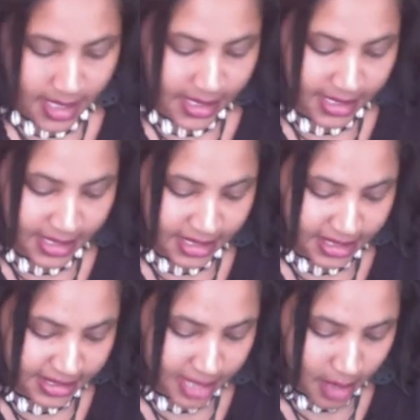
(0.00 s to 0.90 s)
any
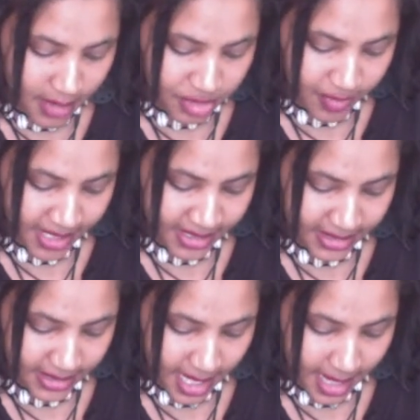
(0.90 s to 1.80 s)
discouragement
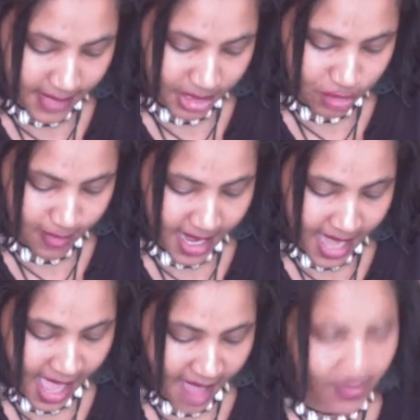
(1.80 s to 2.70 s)
that you might
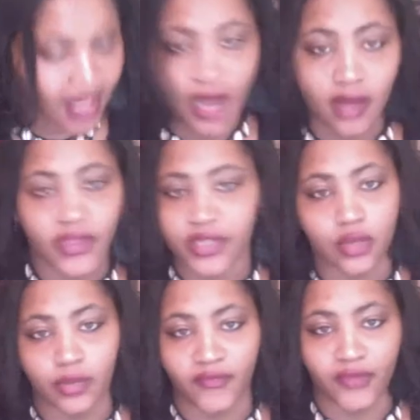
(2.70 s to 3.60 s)
have right now, there's no
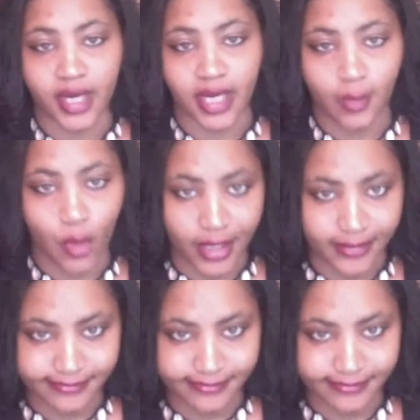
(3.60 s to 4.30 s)
room for it anymore.